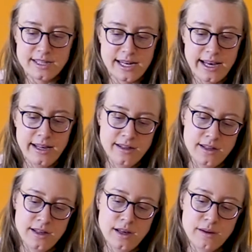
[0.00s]
today,
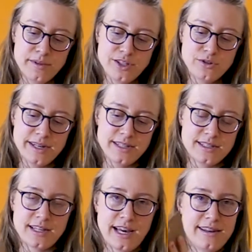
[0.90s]
but you might
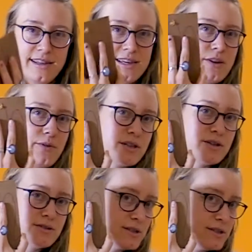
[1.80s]
decide that going
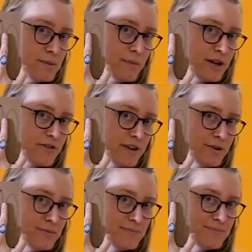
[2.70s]
closer is better for you.